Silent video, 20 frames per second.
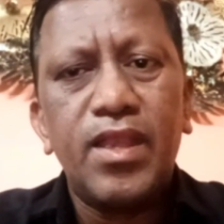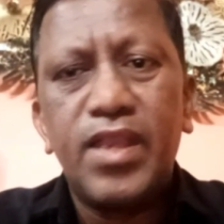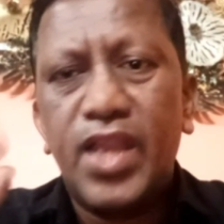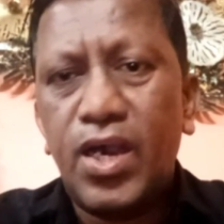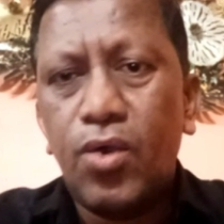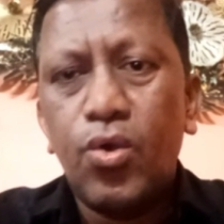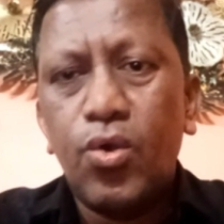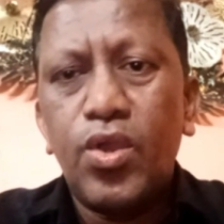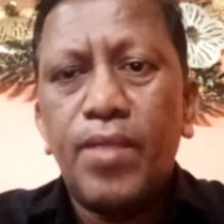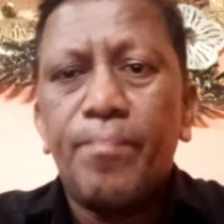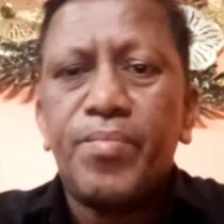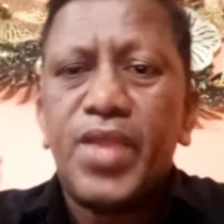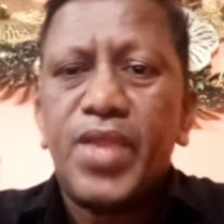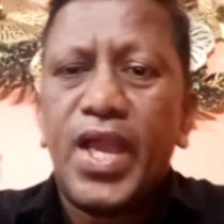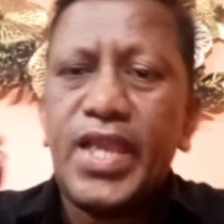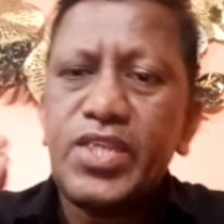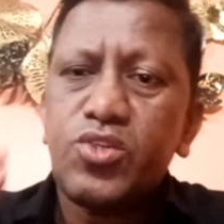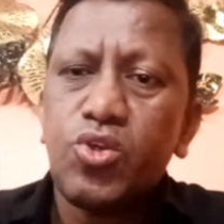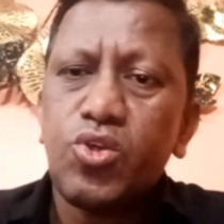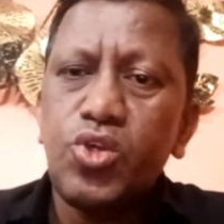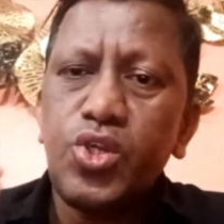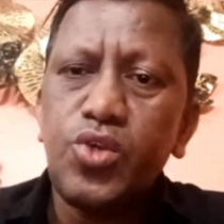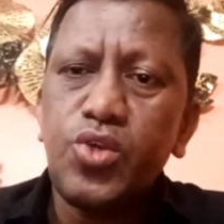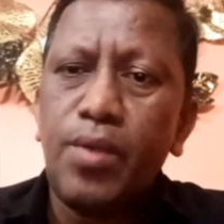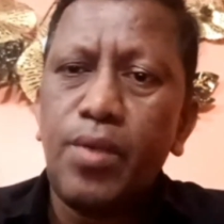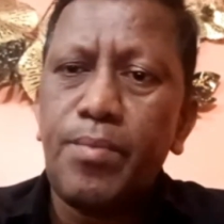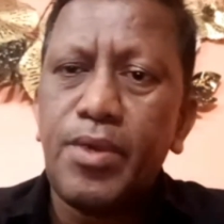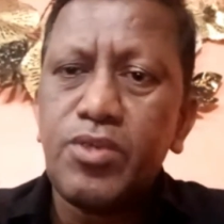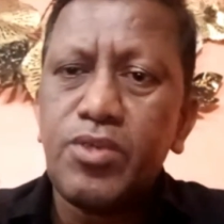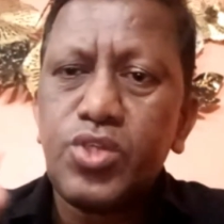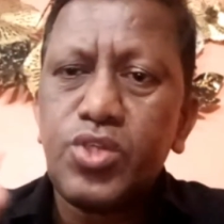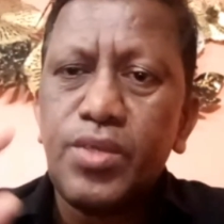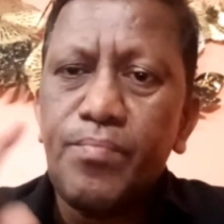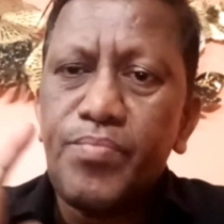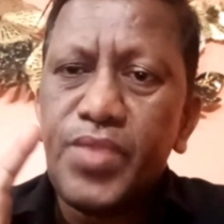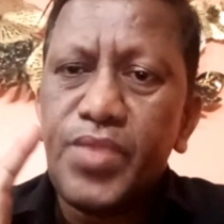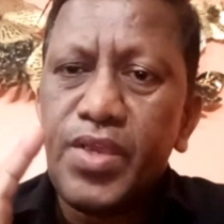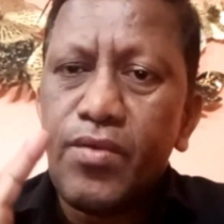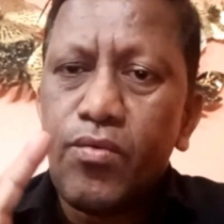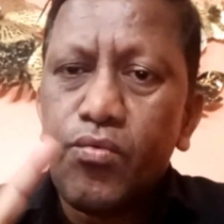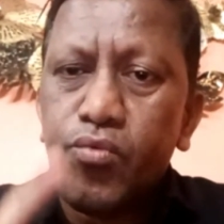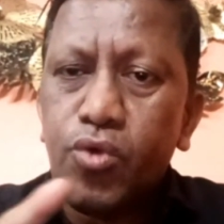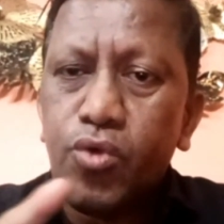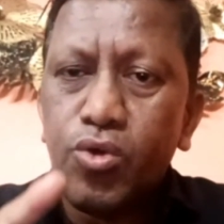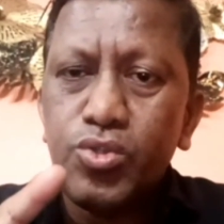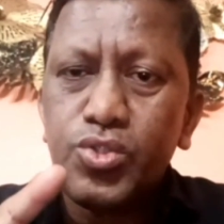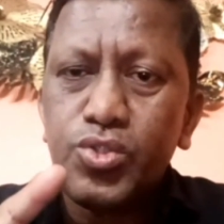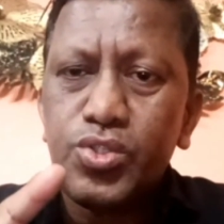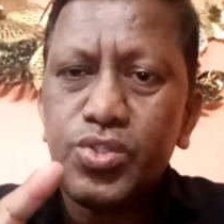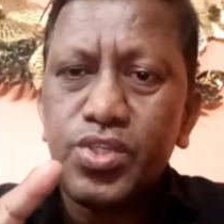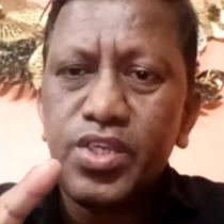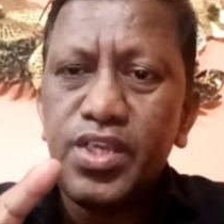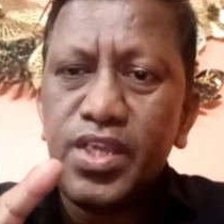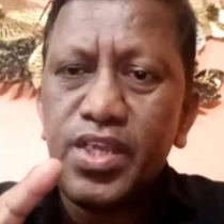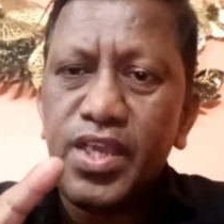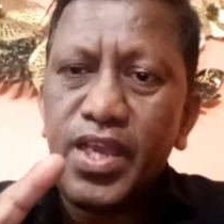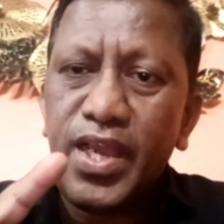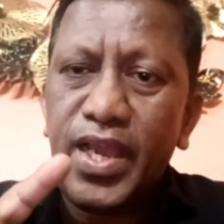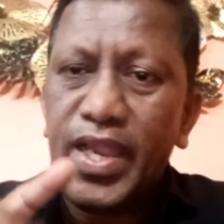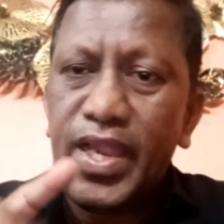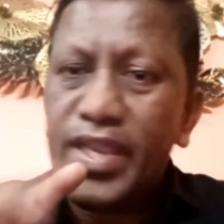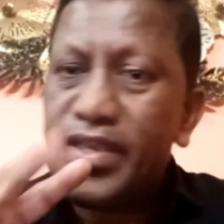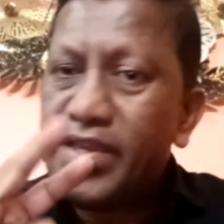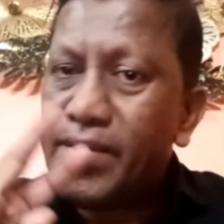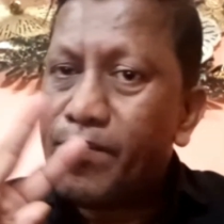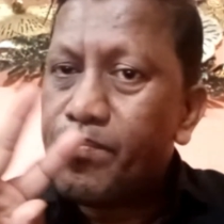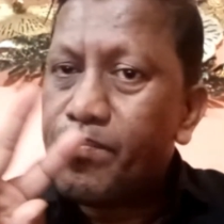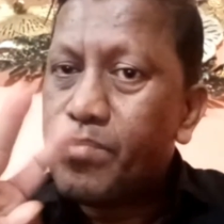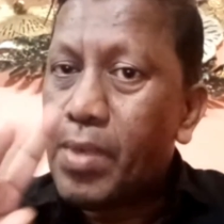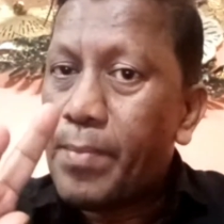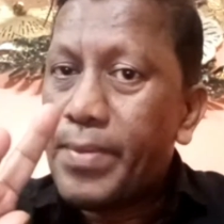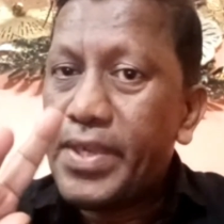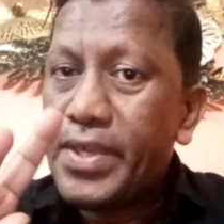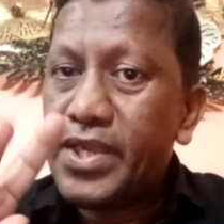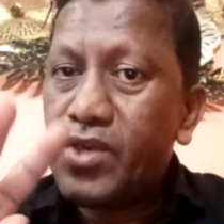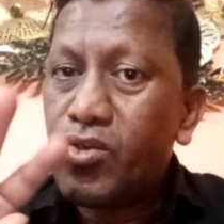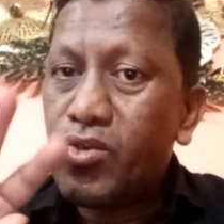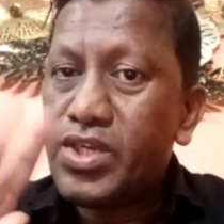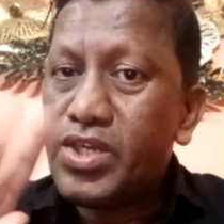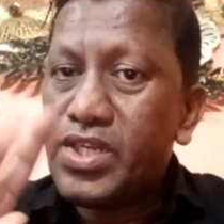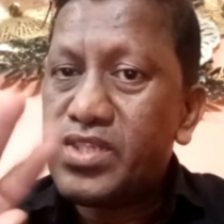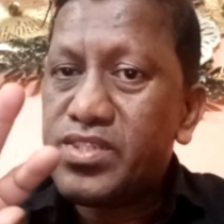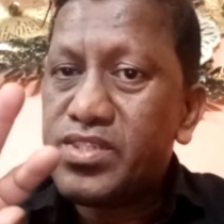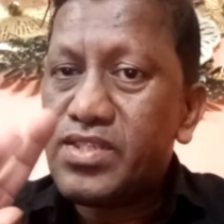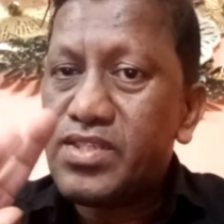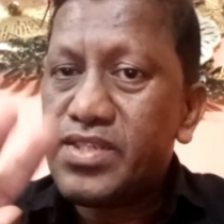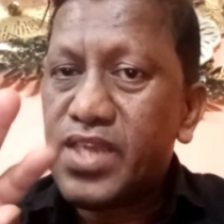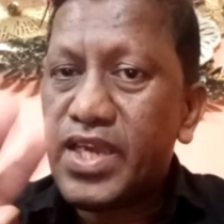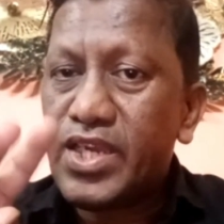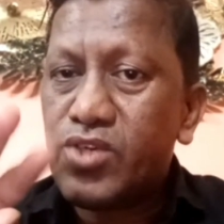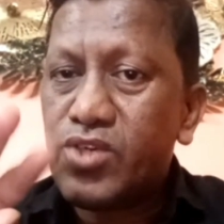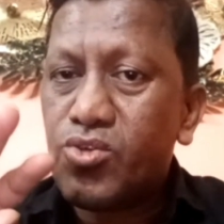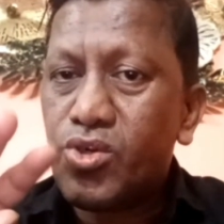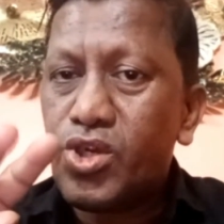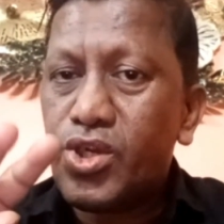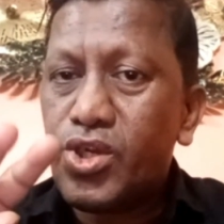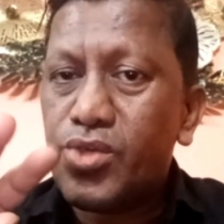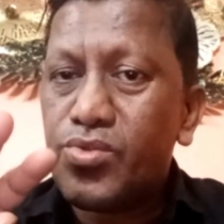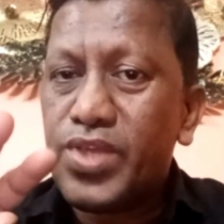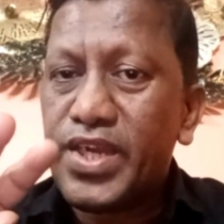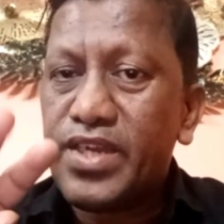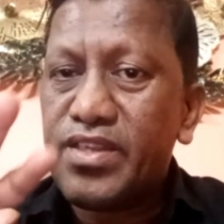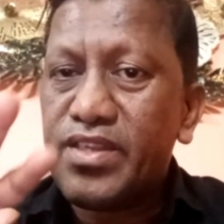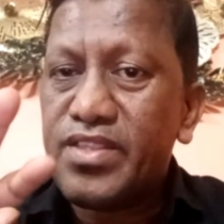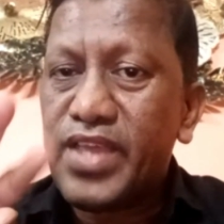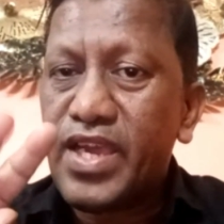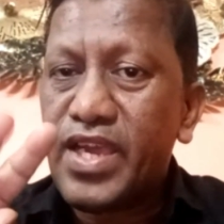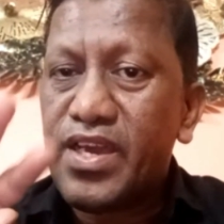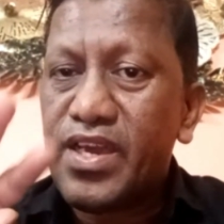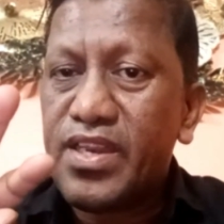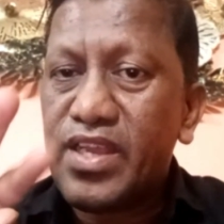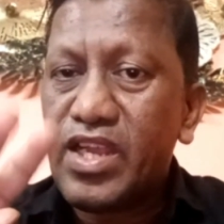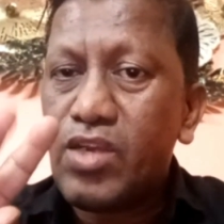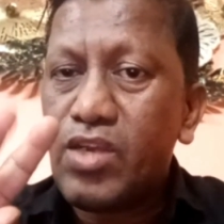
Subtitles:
Now, I told you about force and perpendicular distance. I told you that they are